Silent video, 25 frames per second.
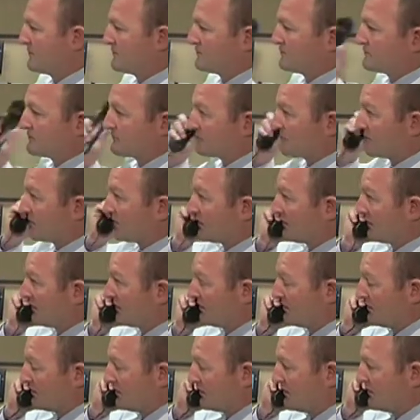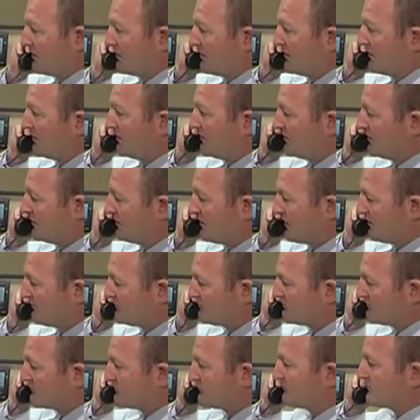topical antifungal
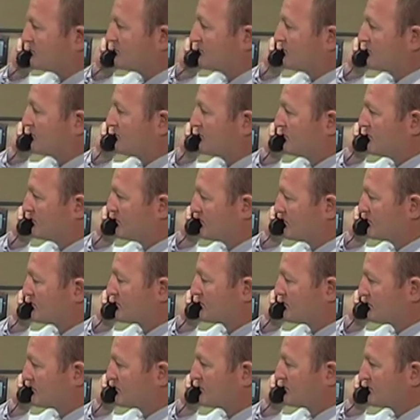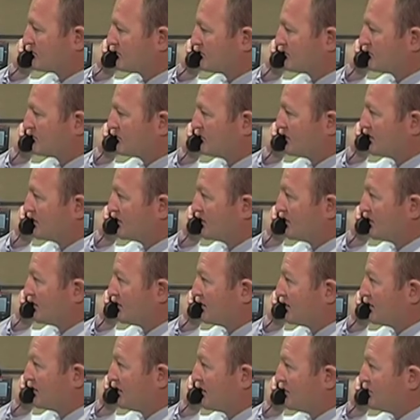to kind of decrease the number of
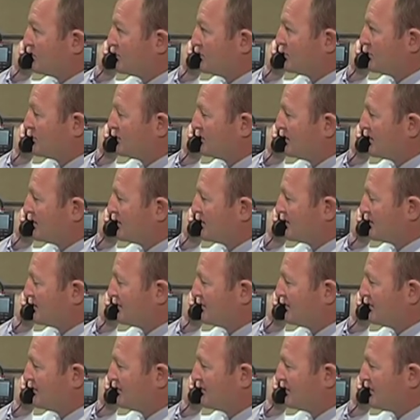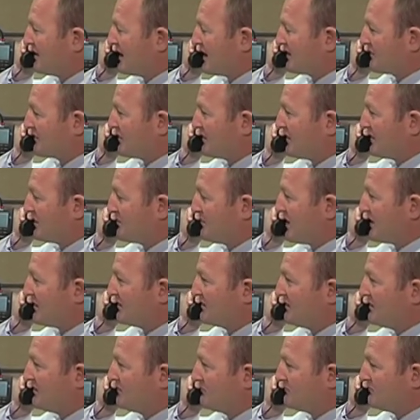uh, fungus that are there. And then I
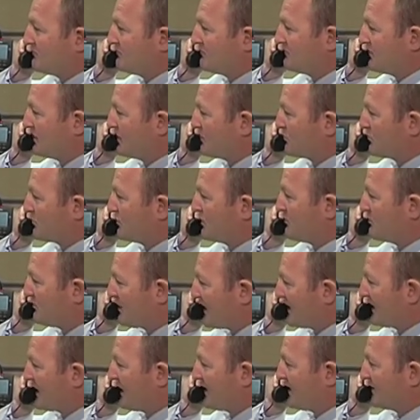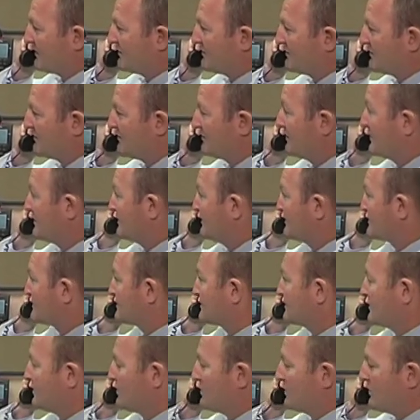have them do a topical uh, once a day
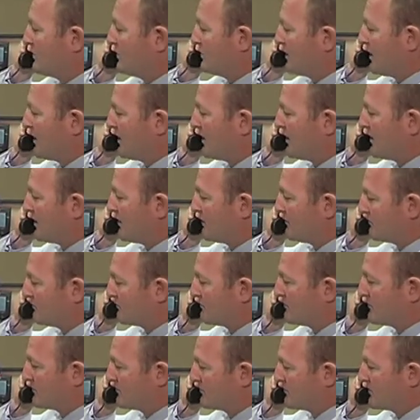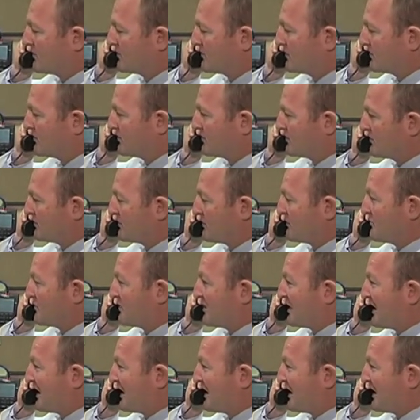treatment on their nail, and they just do that for life.